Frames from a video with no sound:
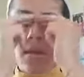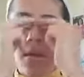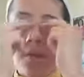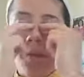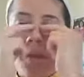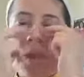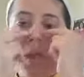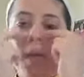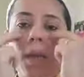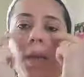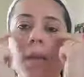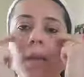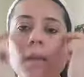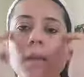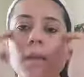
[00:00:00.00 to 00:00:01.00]

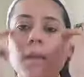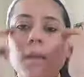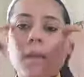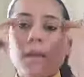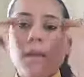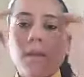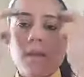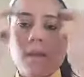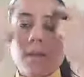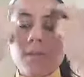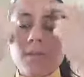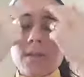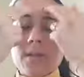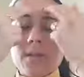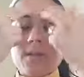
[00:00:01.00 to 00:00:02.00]
Three. It
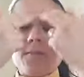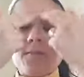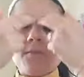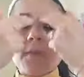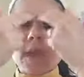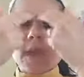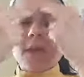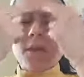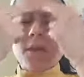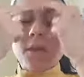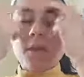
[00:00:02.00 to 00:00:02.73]
feels very